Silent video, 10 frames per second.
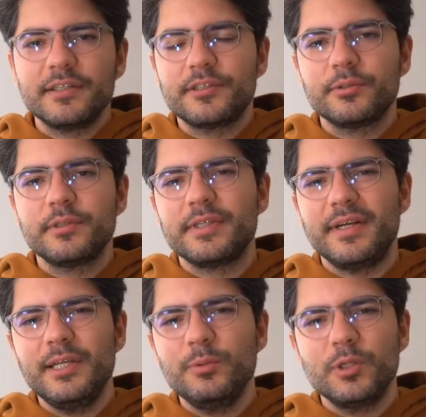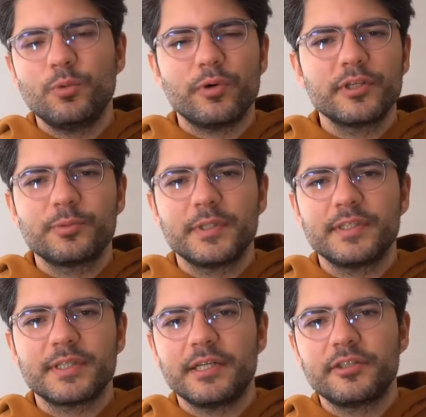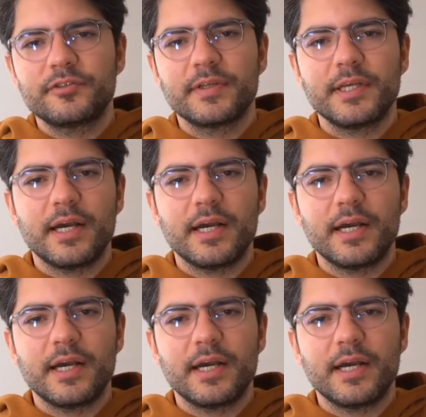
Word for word: student or anyone who works with designers really,